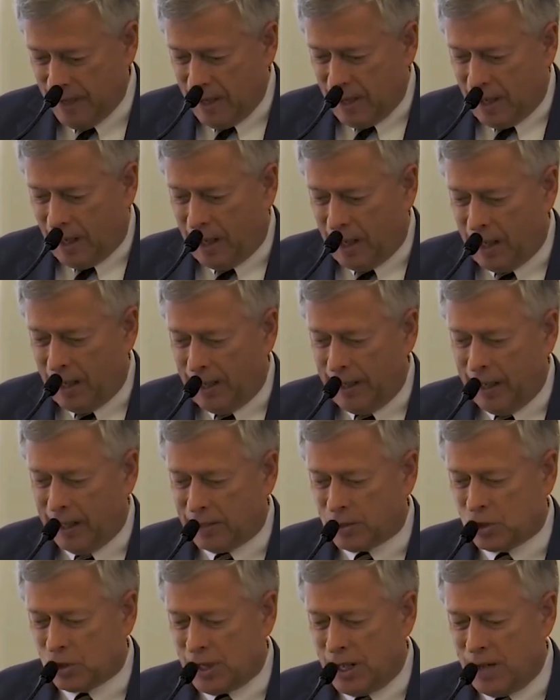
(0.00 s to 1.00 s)

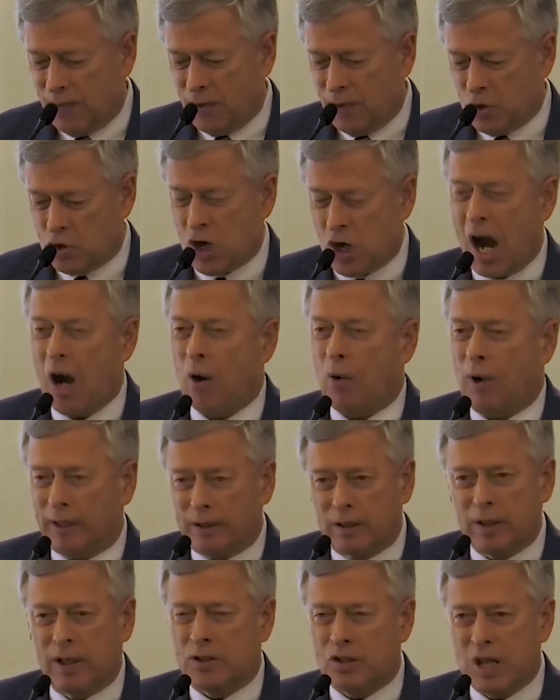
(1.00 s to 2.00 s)
and Stephen
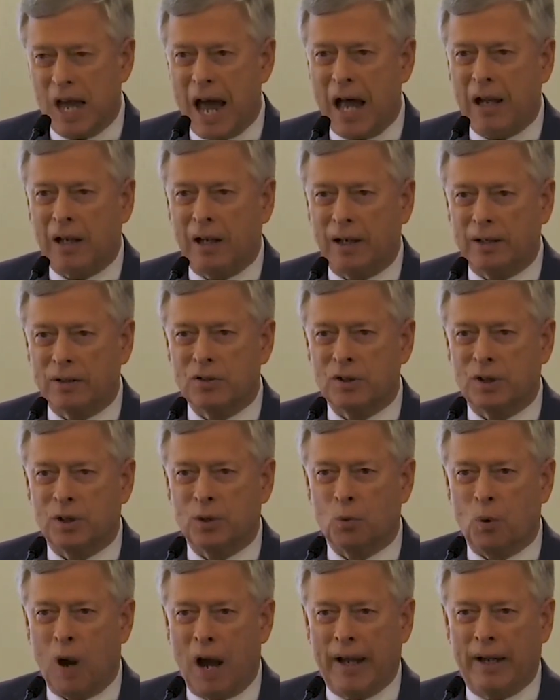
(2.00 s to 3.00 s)
Jarrett, a talented
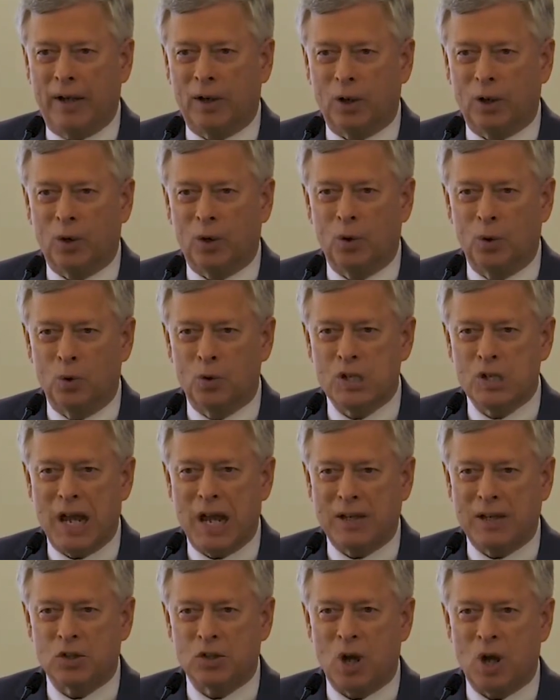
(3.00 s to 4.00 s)
writer who
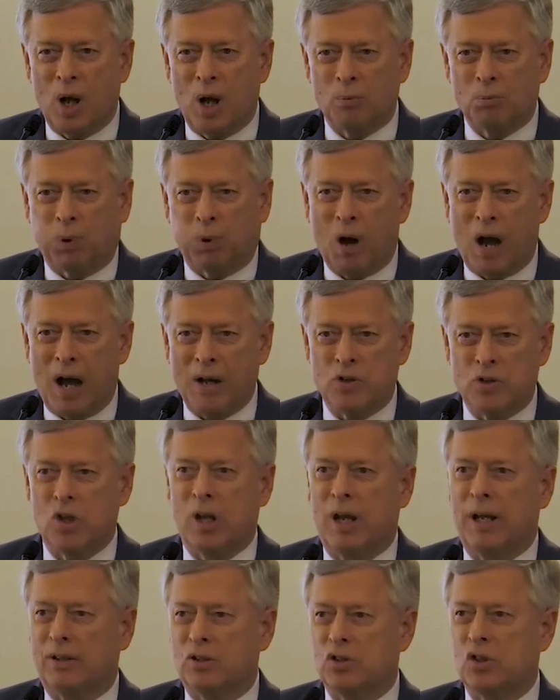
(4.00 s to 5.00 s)
takes on
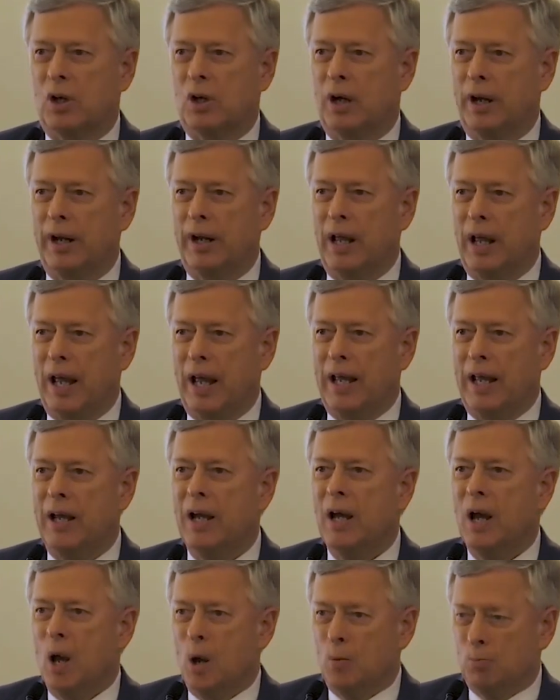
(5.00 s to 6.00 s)
projects on a
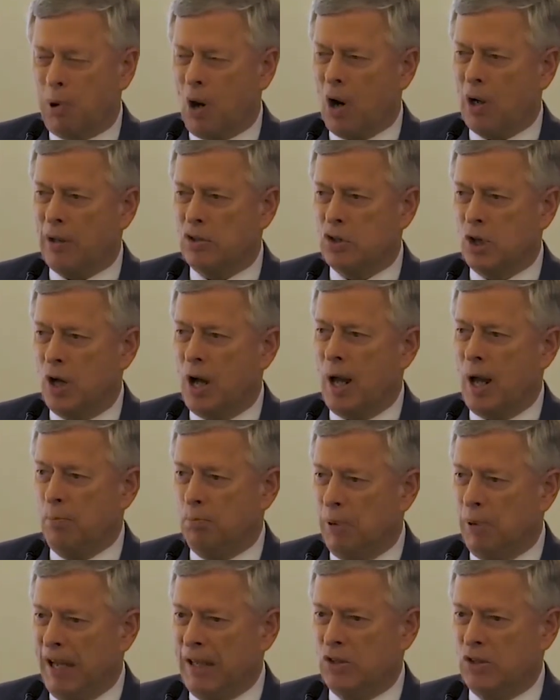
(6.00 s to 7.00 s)

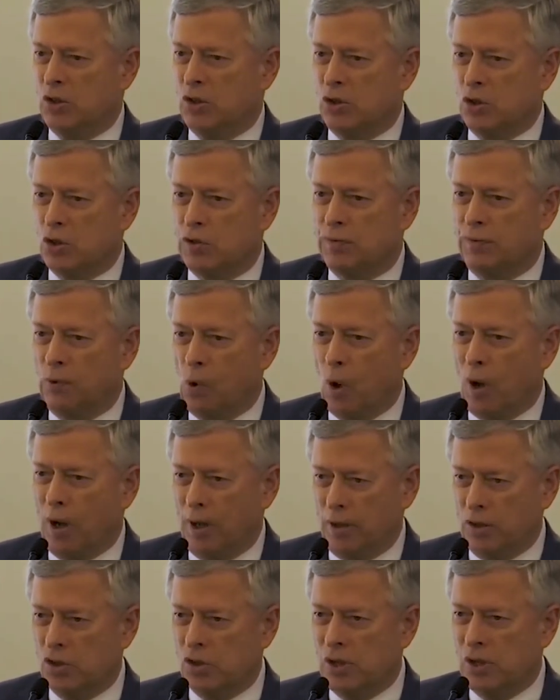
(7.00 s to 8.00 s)
part-time basis for
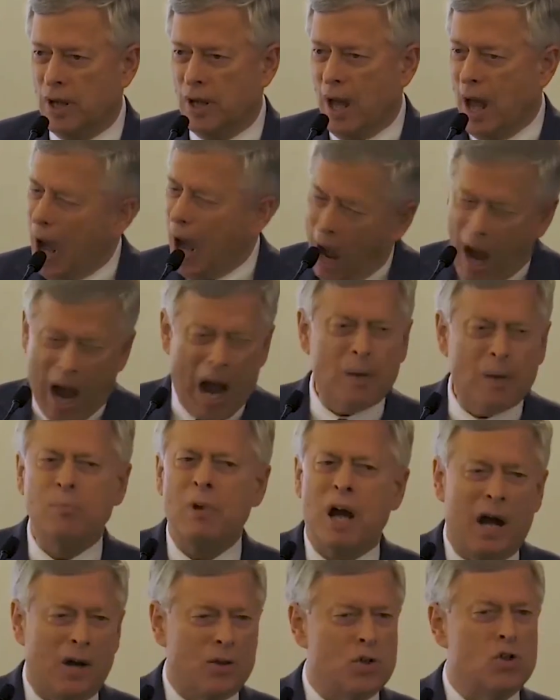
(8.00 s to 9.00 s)
us. I'm
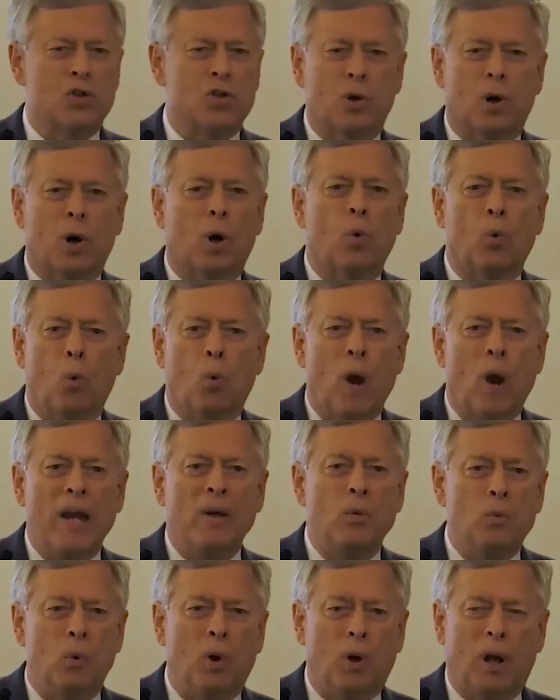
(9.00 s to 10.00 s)
not sure
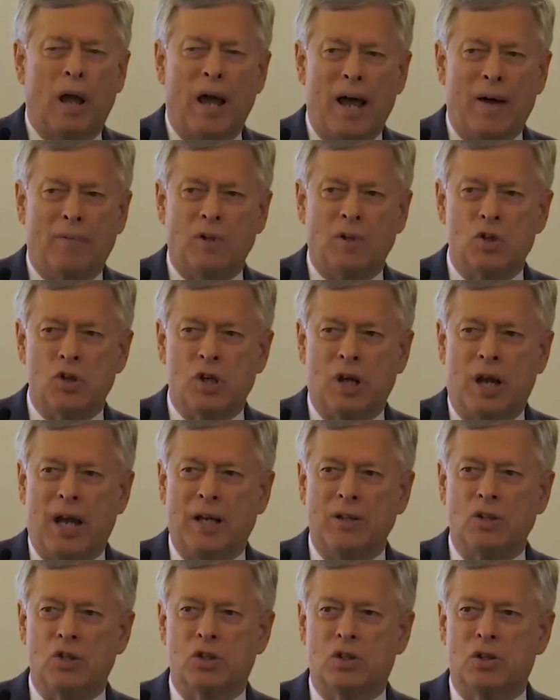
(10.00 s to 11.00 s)
when we'll have a
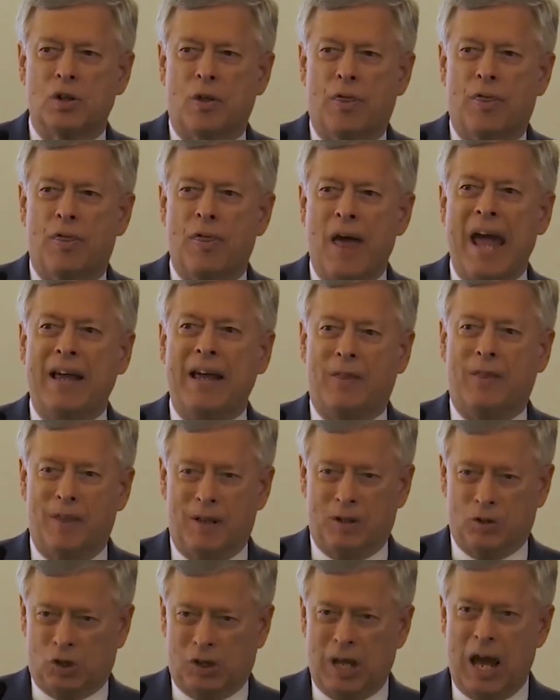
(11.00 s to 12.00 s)
chance to thank
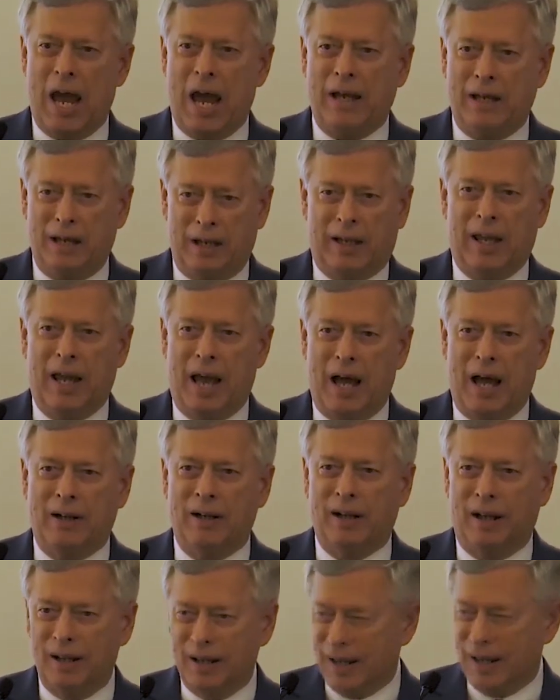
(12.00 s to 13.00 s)
this gang again,
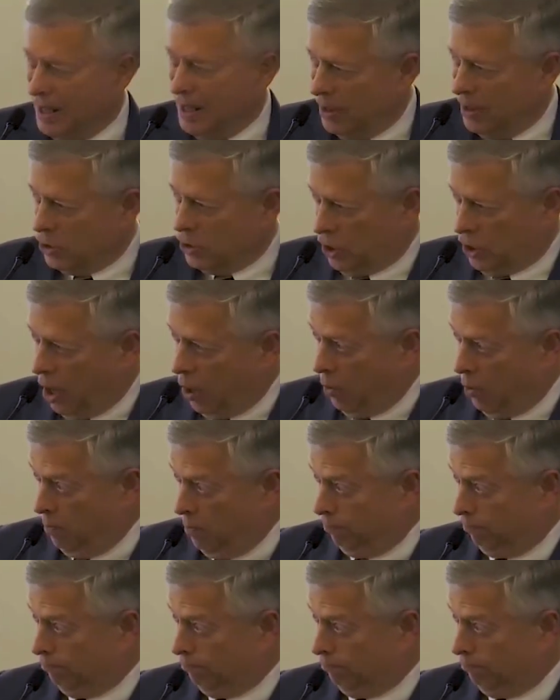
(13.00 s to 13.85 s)
so